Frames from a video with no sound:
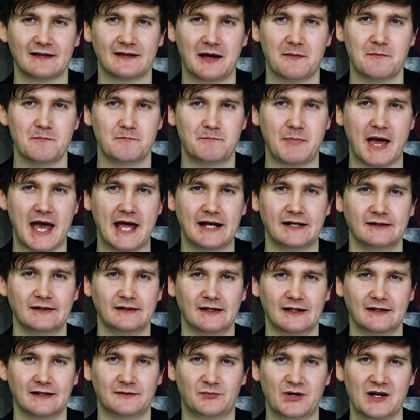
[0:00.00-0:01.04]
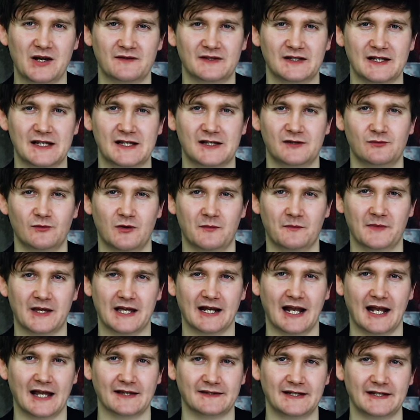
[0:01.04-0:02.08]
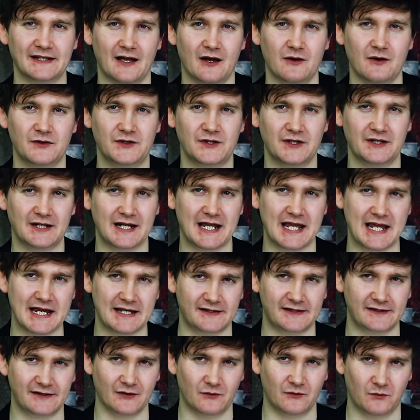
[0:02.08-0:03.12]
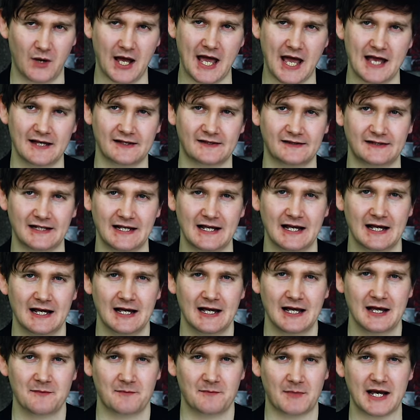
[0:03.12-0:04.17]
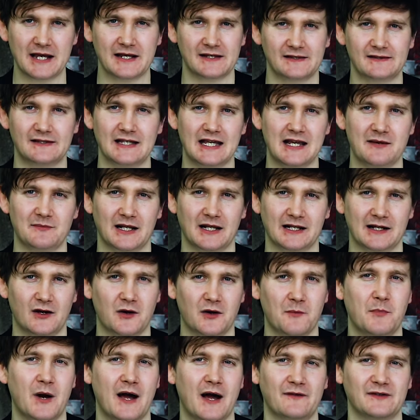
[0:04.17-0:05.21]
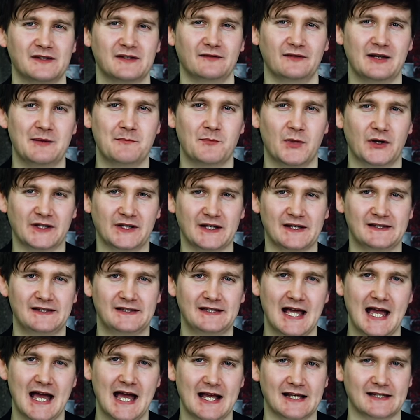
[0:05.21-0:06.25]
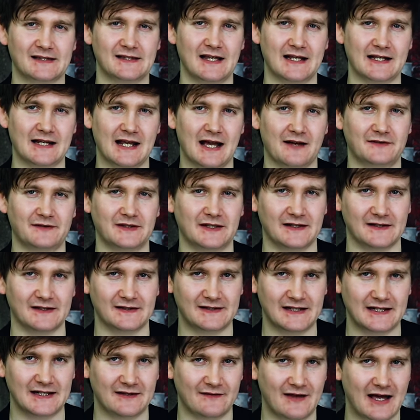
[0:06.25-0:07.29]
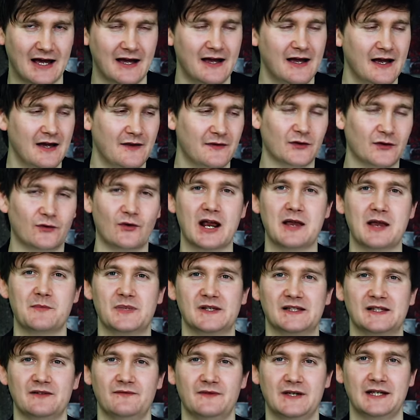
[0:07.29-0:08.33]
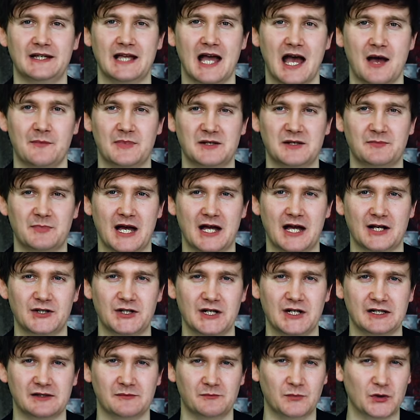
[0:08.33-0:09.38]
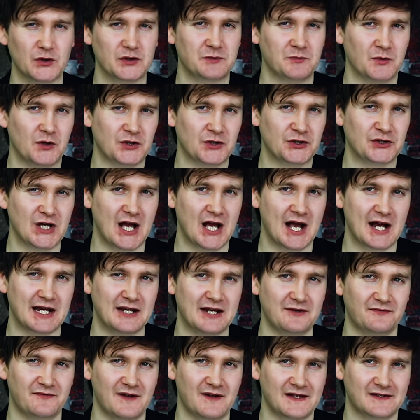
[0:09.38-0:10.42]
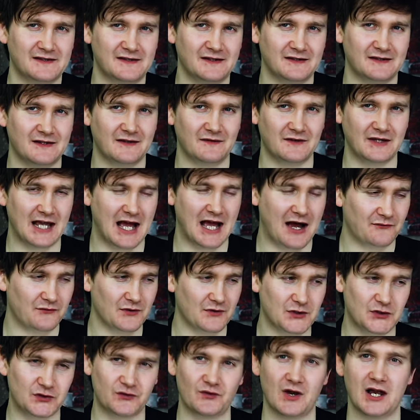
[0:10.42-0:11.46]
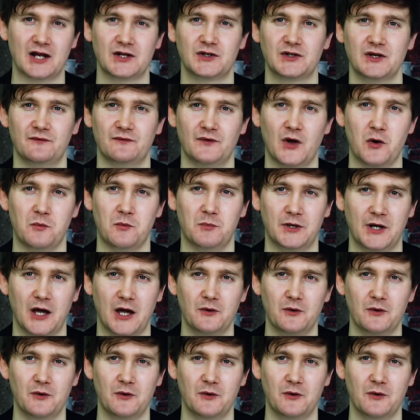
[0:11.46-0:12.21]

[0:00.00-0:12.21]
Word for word: that Ben had previously swum the Atlantic Ocean east to west, it might seem like a comparatively modest task. Then you have to consider that the Great Pacific Garbage Patch is much more shark infested than the average stretch of open